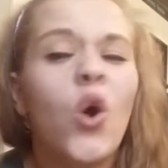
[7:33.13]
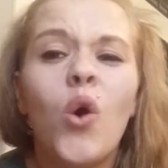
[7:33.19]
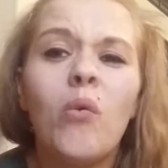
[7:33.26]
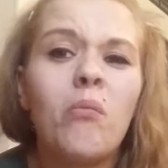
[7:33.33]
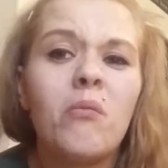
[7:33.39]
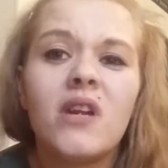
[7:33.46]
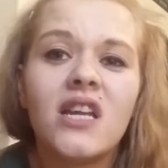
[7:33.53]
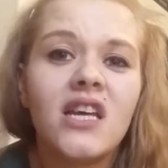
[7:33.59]

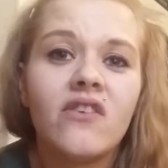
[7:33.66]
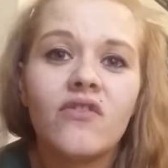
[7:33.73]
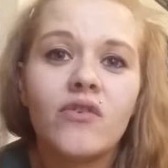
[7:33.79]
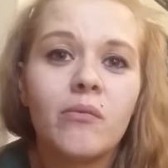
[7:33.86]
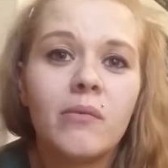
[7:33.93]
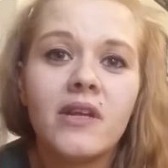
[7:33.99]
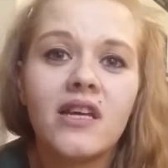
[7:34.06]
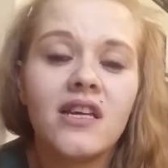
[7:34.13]

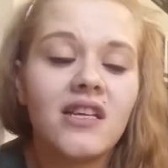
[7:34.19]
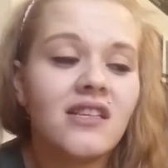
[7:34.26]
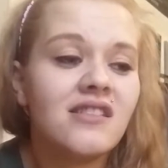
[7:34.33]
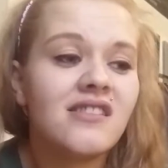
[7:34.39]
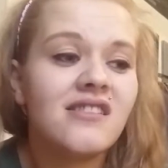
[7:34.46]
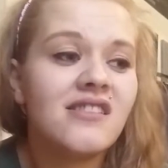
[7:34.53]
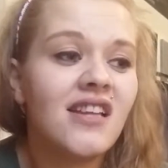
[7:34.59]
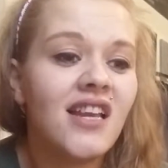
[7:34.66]
unbelievably
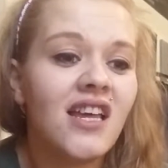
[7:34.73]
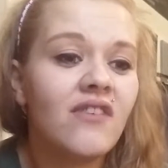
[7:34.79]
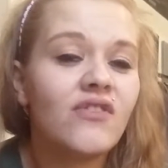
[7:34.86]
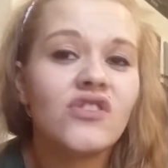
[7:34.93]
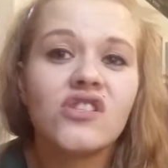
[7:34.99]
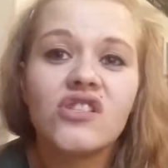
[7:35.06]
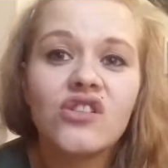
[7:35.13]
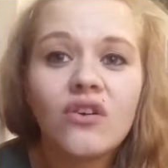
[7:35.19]
silly for
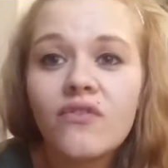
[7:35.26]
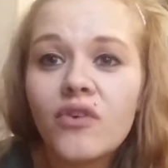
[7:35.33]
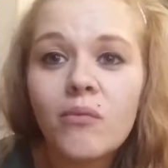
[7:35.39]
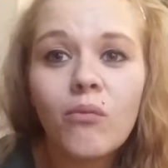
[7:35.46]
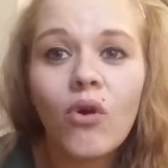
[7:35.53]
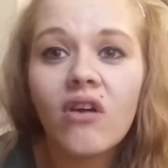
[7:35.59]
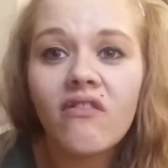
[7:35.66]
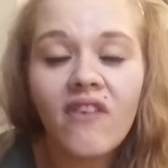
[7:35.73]

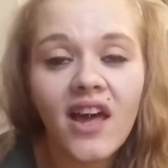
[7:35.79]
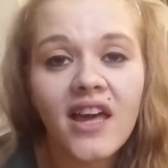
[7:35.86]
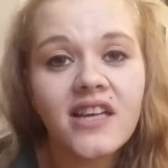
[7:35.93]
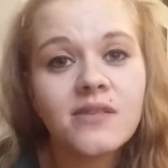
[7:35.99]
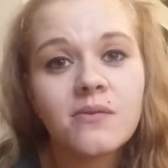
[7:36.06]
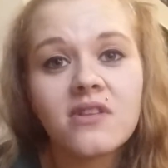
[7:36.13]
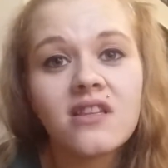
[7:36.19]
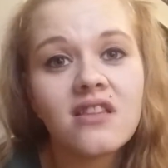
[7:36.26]
stuffing my
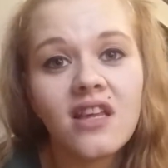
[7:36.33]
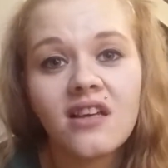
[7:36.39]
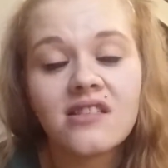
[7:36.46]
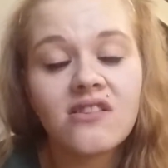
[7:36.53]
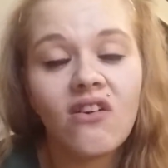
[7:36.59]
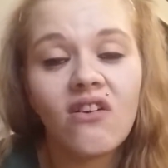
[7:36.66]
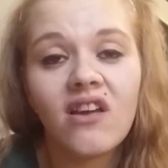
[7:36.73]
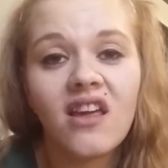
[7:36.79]
face with the things
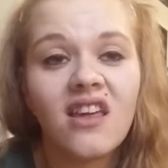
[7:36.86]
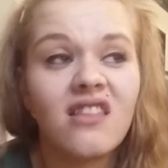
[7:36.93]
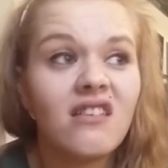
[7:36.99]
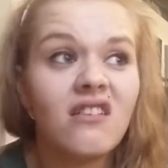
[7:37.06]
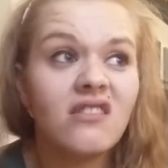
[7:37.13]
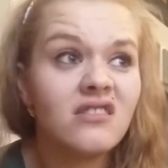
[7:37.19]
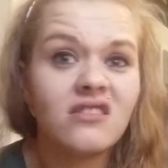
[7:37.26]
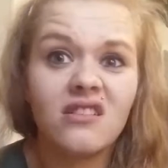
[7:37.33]
that I eat
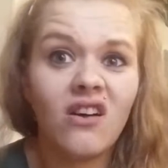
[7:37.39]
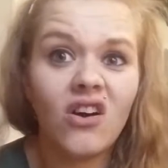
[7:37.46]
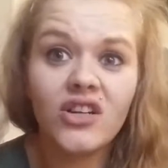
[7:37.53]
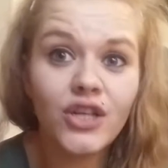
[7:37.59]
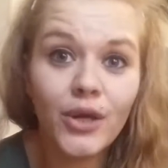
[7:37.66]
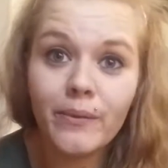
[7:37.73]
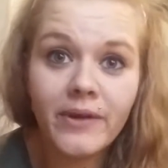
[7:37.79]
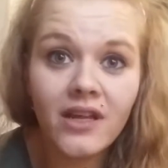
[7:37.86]
that I
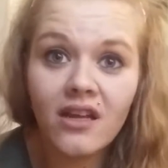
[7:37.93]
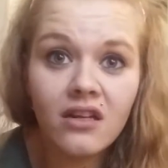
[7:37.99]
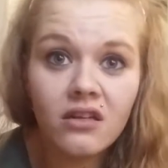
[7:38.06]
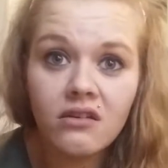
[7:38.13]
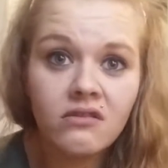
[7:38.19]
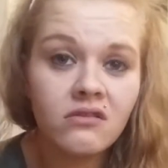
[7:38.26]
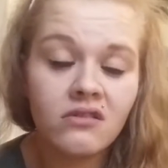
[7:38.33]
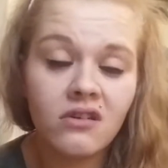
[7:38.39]
don't need.
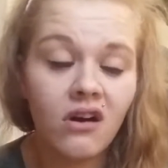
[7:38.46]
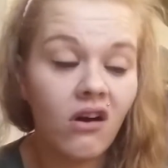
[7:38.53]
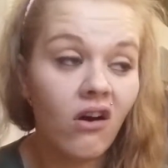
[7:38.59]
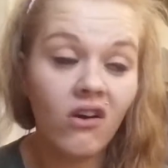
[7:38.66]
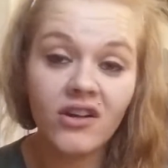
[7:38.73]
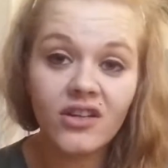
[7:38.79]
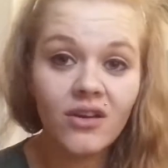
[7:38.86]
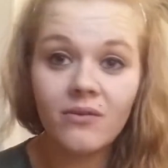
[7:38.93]

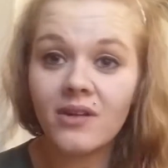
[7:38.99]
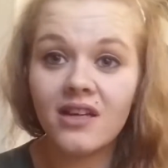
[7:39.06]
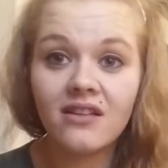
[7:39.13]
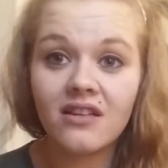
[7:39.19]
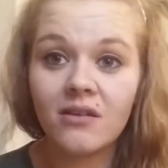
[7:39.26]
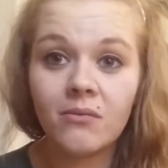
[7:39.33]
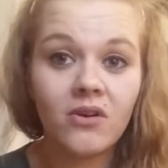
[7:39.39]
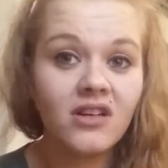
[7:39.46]
I don't need
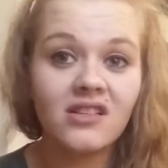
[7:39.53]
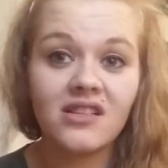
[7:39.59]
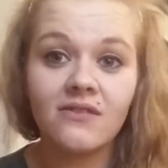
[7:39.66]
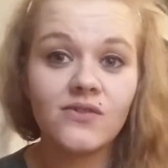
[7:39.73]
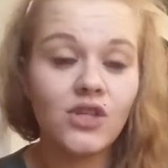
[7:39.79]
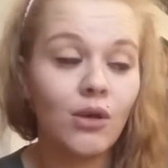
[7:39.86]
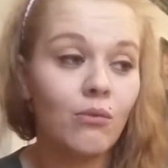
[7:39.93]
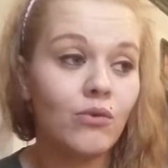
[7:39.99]
them. I can have
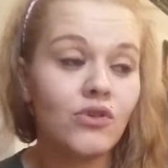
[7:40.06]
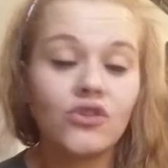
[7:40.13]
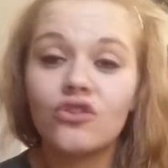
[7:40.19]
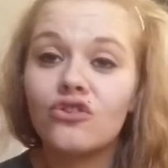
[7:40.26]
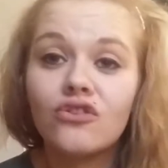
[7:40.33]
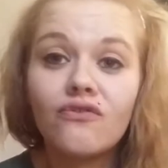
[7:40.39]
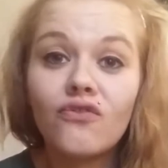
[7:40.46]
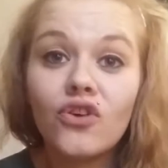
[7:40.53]
so much
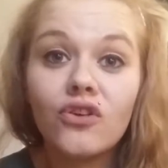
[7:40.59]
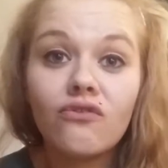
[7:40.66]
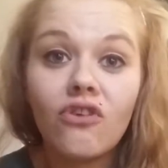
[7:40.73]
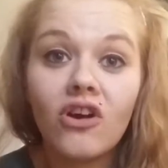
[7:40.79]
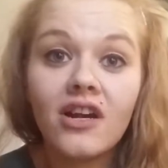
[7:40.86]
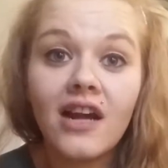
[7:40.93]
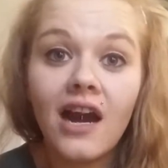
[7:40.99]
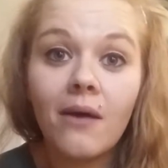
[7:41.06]
good food
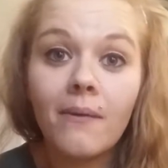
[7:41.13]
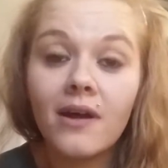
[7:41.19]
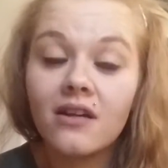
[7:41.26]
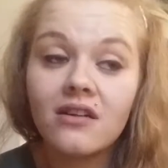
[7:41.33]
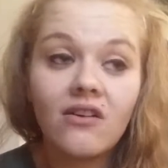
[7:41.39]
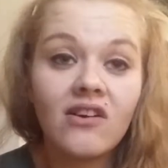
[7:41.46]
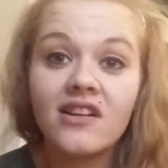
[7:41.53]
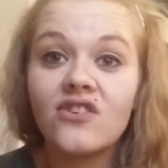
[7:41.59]
right now
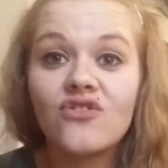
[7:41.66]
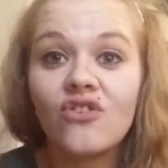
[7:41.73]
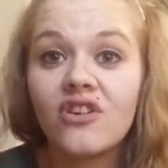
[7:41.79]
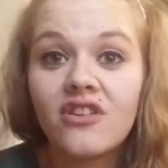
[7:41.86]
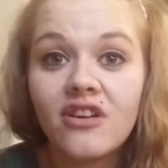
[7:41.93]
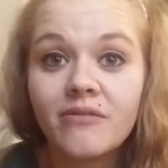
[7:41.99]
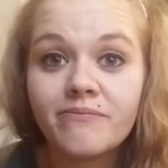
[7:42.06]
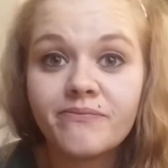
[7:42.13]
and I
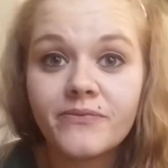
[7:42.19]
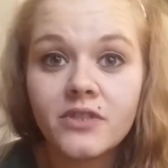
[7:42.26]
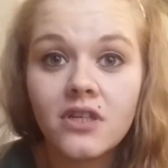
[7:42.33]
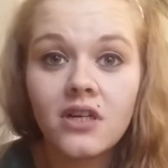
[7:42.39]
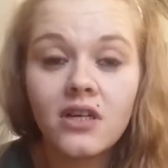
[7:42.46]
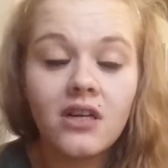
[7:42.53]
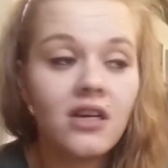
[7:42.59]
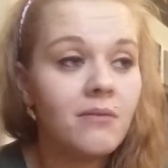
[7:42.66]
enjoy them.
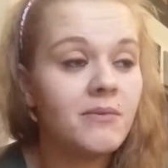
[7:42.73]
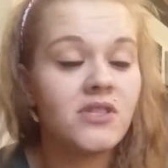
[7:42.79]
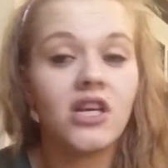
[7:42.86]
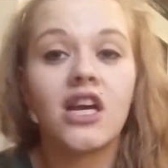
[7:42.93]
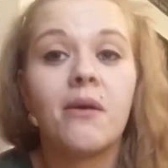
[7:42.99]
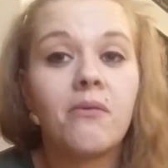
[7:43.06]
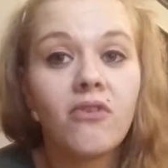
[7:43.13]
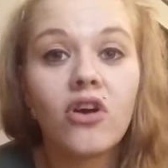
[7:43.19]
I mean, don't
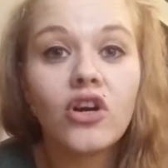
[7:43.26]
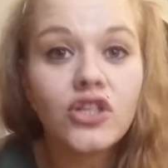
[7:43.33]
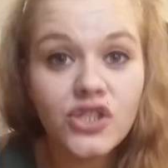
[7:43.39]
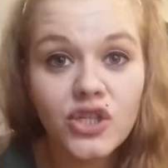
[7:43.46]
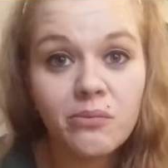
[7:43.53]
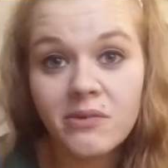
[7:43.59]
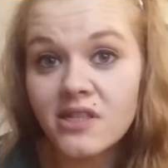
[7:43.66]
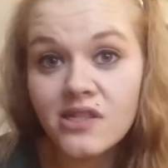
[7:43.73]
get me wrong, I
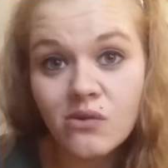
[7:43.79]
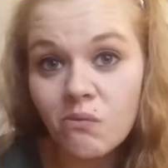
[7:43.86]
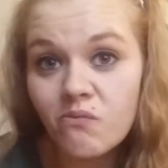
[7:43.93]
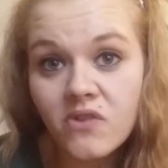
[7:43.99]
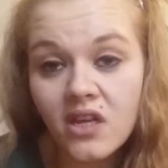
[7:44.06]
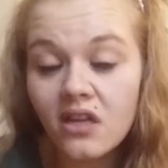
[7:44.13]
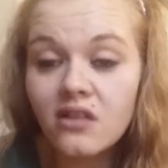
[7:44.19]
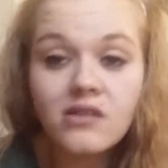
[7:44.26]
do miss some
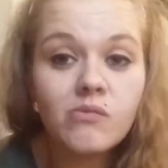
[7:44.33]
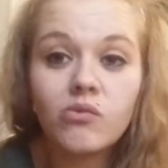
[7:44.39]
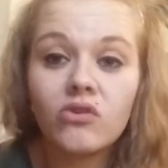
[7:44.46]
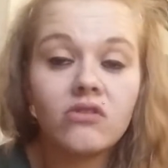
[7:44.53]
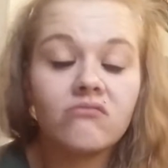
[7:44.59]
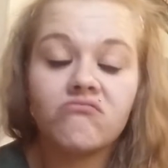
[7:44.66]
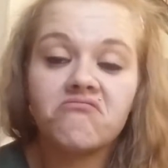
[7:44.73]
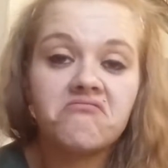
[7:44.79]
things,
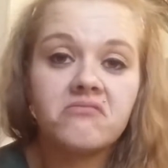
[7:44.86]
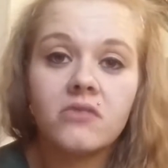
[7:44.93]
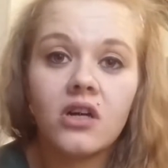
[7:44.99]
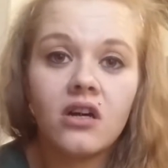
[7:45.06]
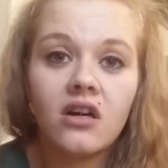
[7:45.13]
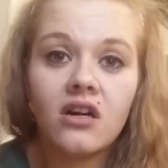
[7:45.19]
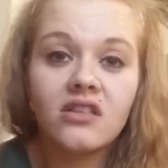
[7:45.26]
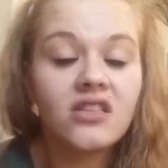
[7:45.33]
but
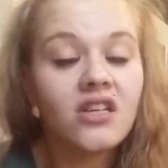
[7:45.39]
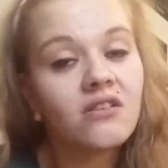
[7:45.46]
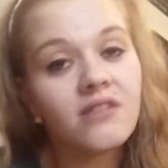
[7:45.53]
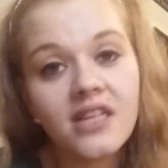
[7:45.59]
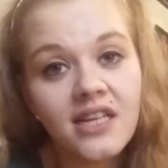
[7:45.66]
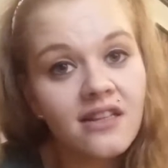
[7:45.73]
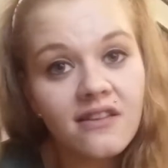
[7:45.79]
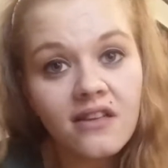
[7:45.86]
I don't
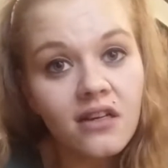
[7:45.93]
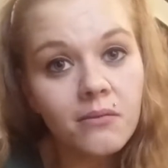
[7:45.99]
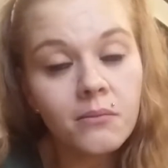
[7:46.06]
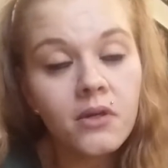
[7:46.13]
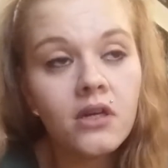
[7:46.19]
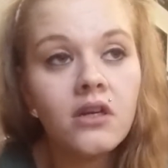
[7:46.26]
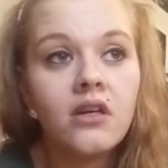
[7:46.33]
need them.